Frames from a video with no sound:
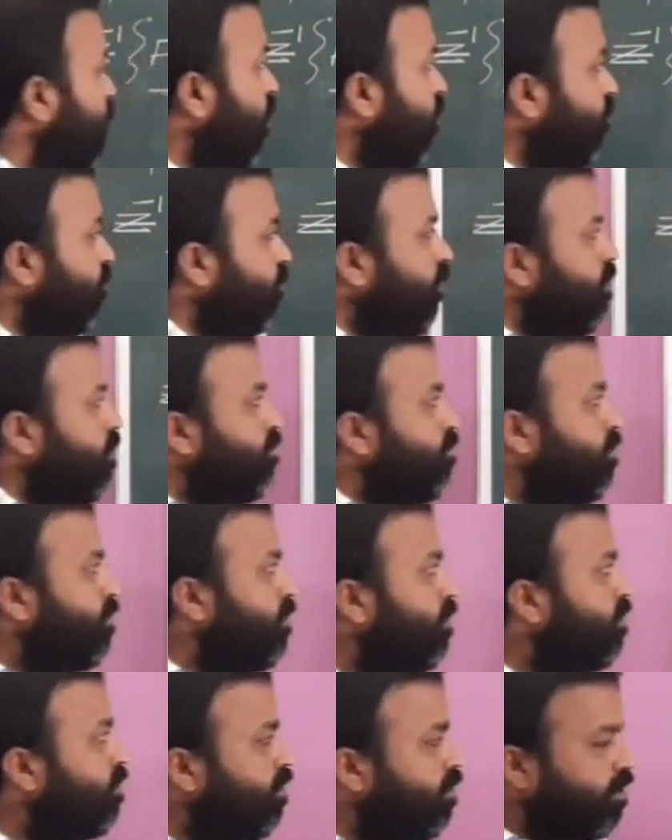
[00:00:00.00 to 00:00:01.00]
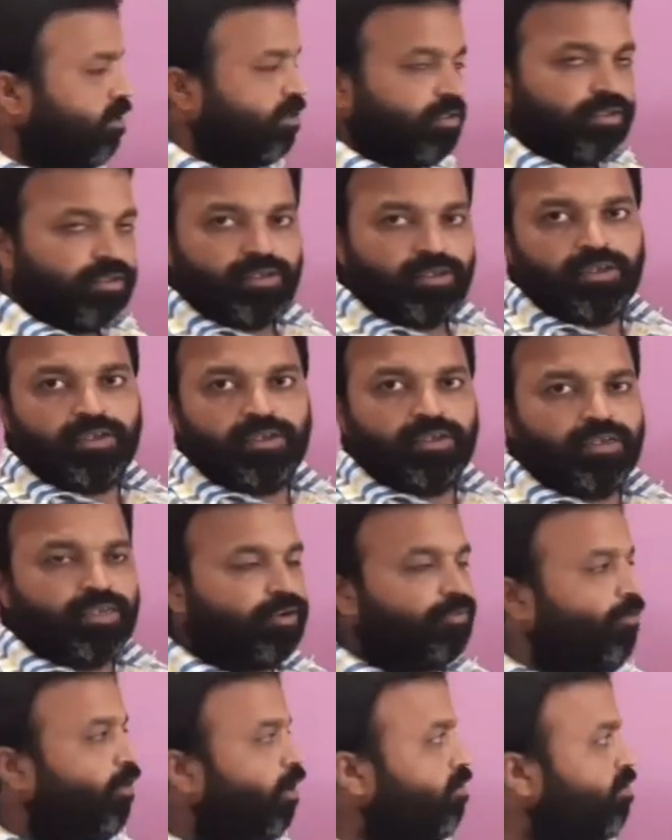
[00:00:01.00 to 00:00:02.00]
of
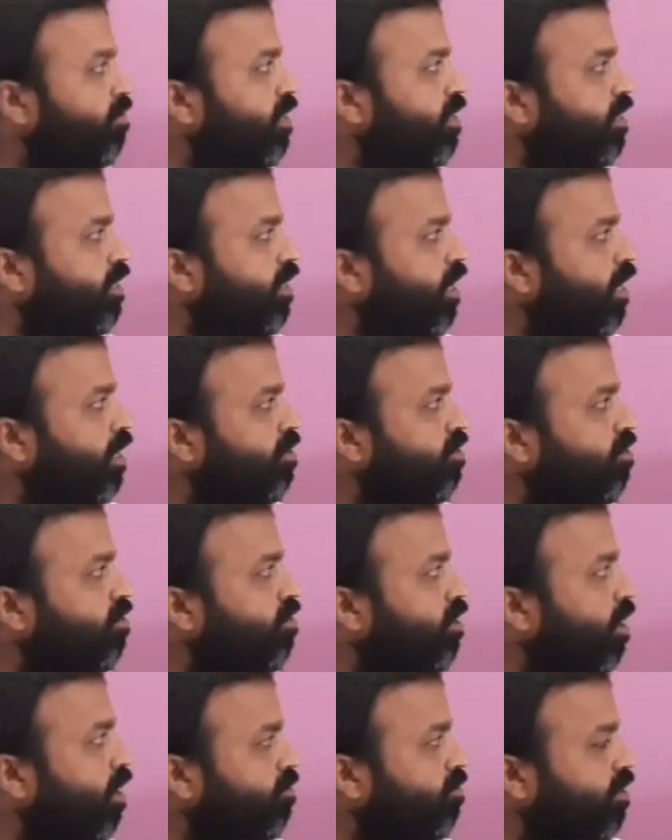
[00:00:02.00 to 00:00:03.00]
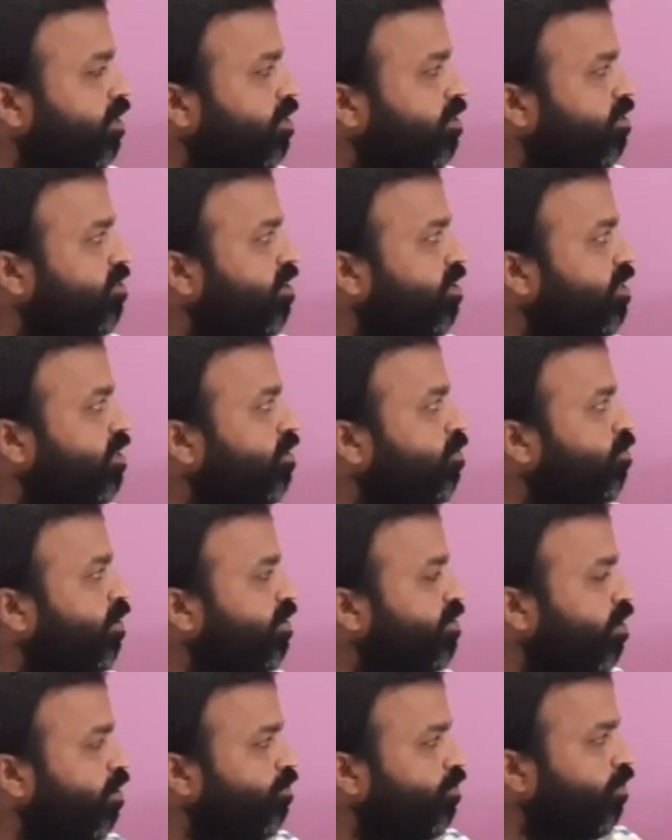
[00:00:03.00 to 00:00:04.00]
f of z and g of z, z
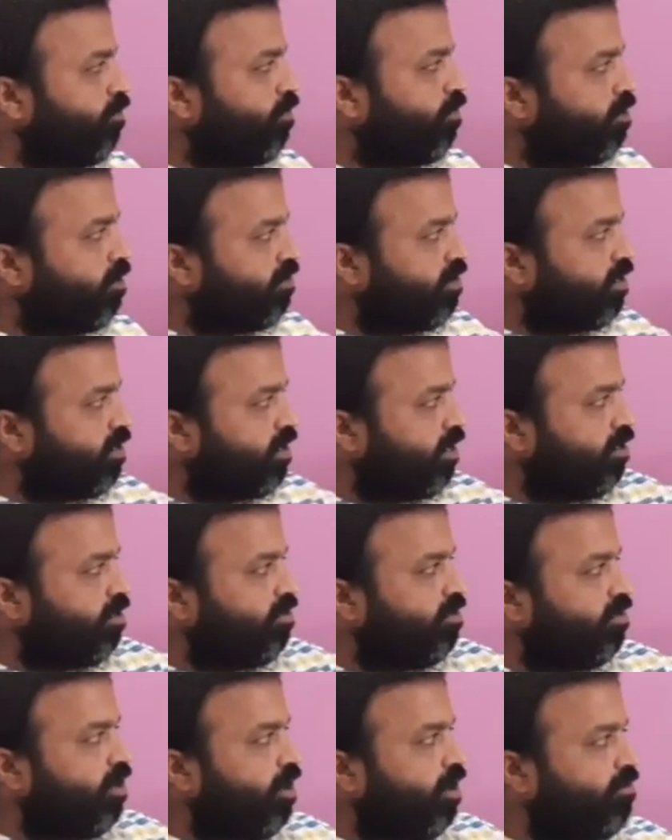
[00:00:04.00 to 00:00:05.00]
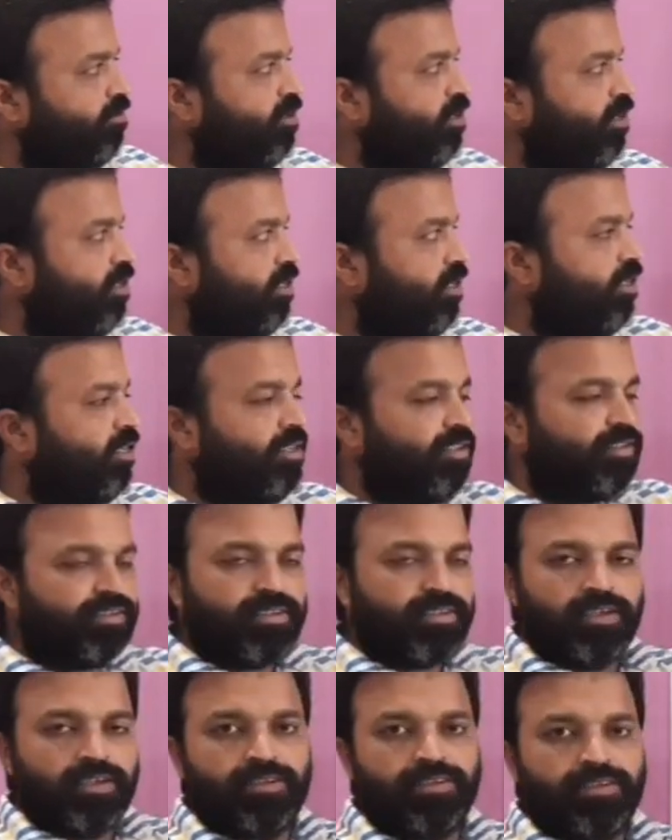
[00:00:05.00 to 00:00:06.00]
inverse of f of z and g of z
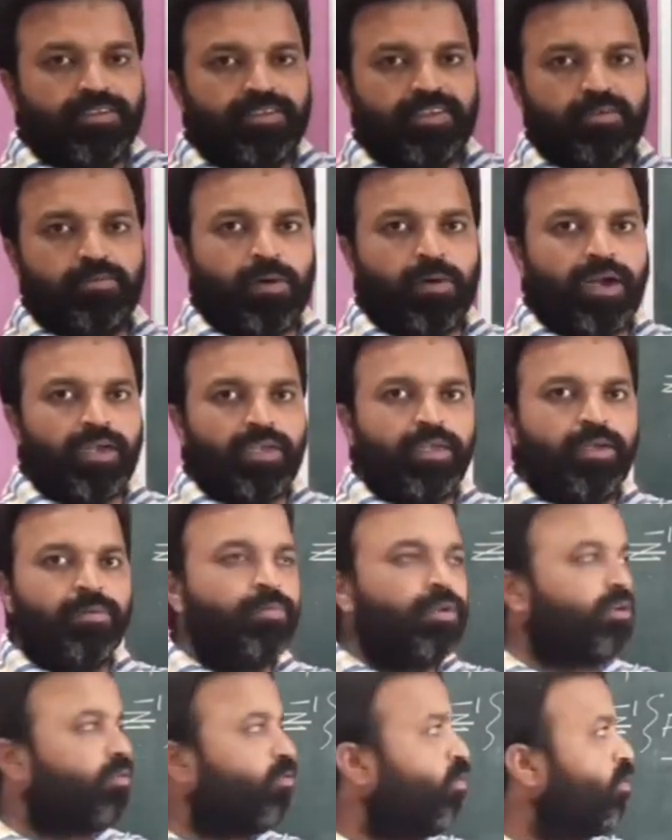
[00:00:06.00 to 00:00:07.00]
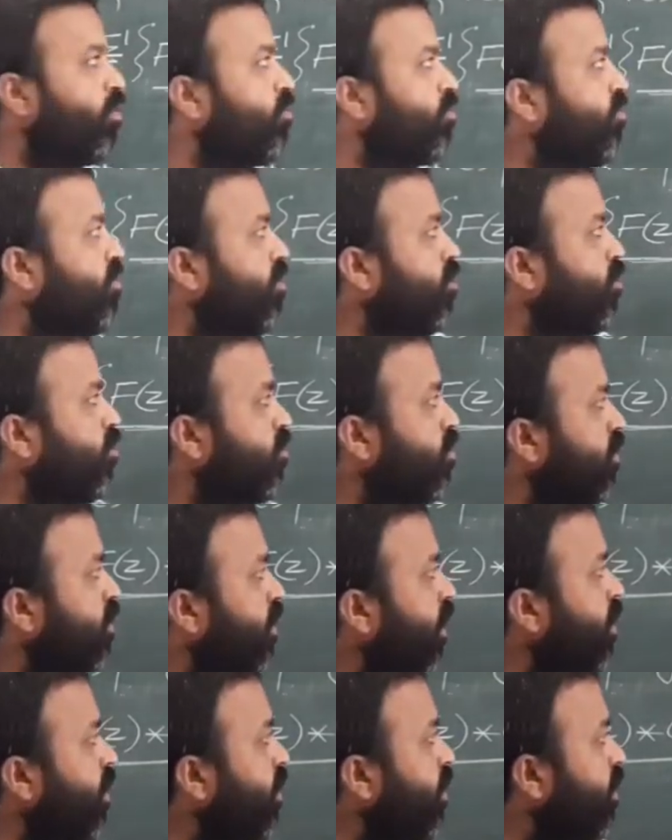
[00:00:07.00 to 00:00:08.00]
is sigma m equal to 0
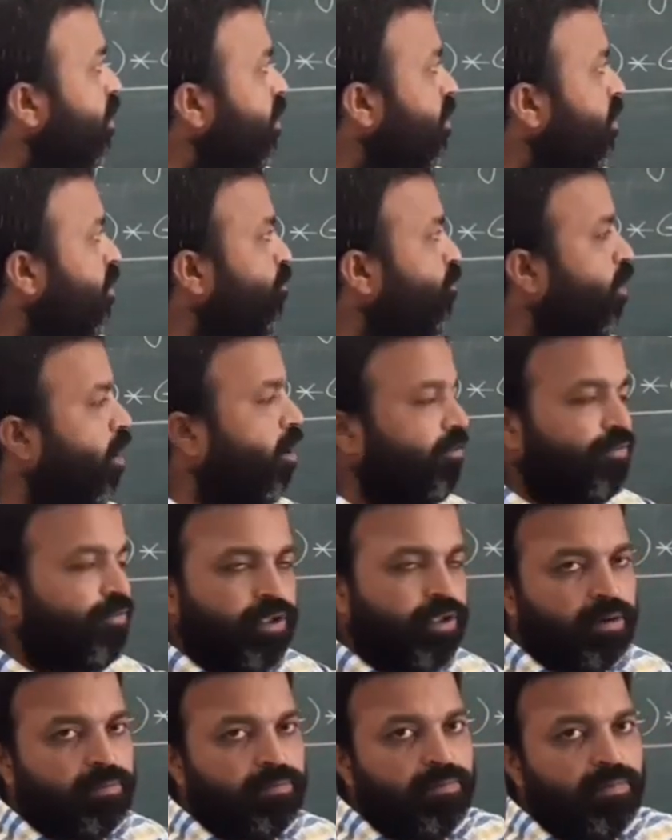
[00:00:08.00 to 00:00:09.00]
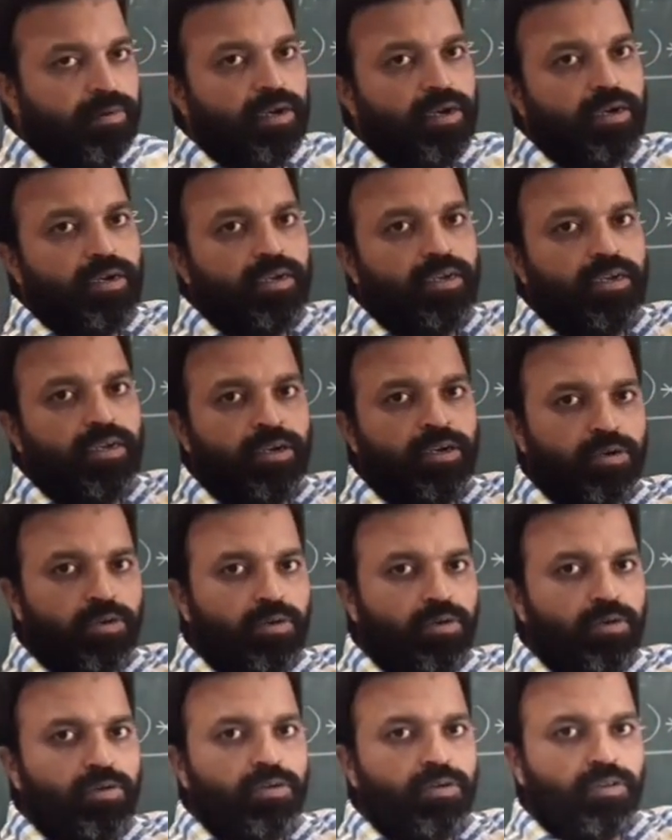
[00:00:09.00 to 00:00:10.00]
to n f of m
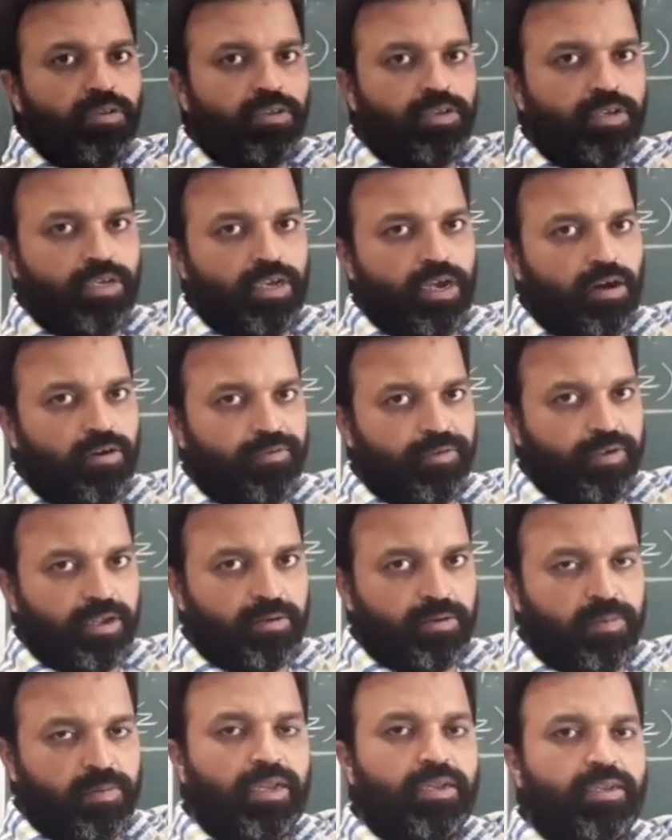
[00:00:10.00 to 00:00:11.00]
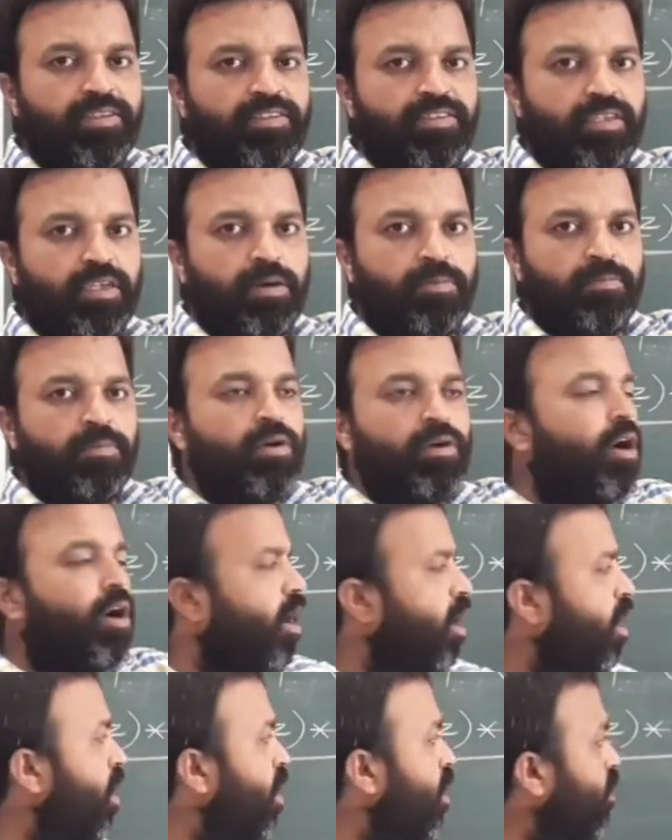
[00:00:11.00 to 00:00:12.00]
into g of n minus m,
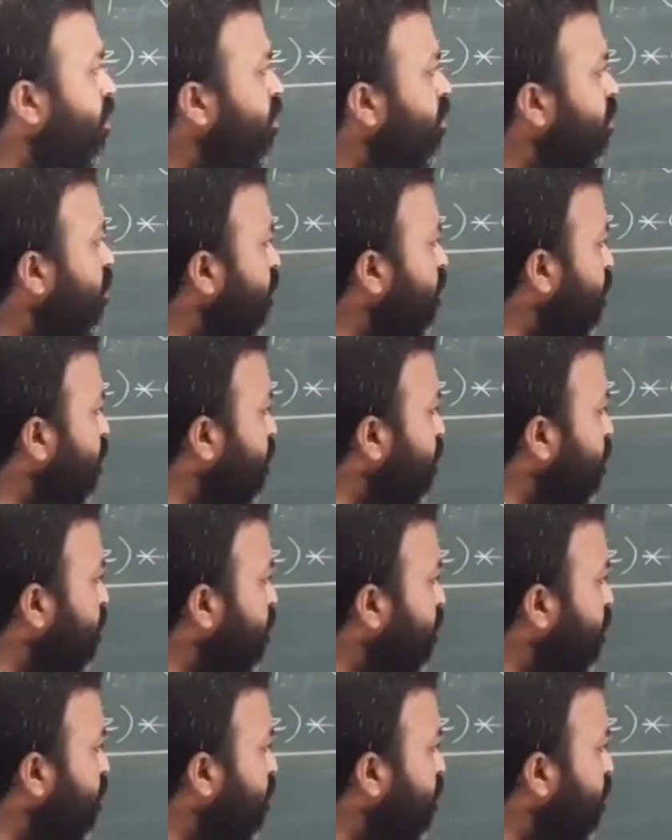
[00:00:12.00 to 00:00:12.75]
or